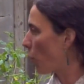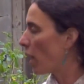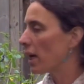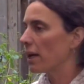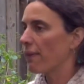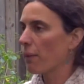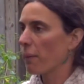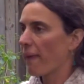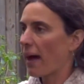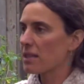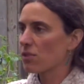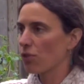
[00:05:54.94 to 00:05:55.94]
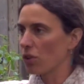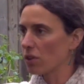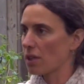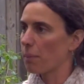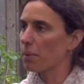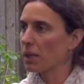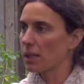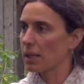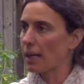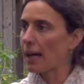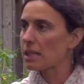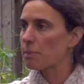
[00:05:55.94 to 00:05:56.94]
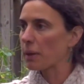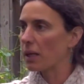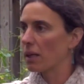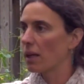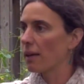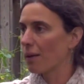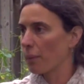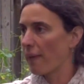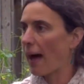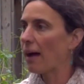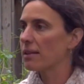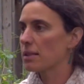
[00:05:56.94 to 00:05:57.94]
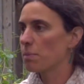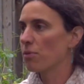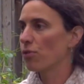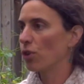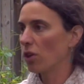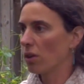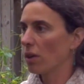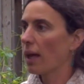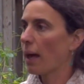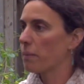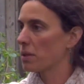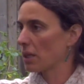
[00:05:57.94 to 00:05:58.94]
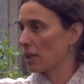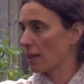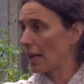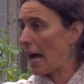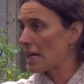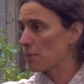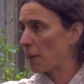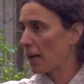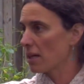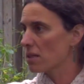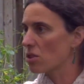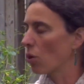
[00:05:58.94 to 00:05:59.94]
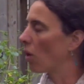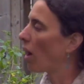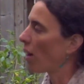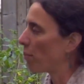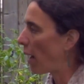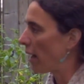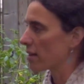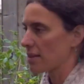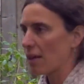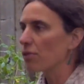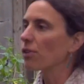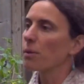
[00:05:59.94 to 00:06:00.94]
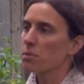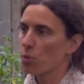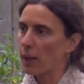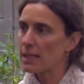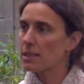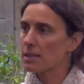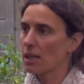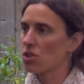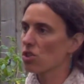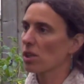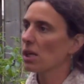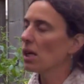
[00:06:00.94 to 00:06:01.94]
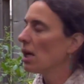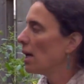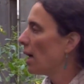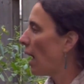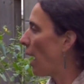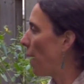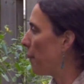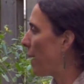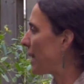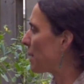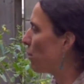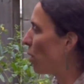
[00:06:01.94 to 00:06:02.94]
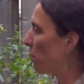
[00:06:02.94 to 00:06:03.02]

the one, and then when that's full, dump it into the next bin, and then when that's full, empty into the last bay. So our piles get flipped twice, essentially. At the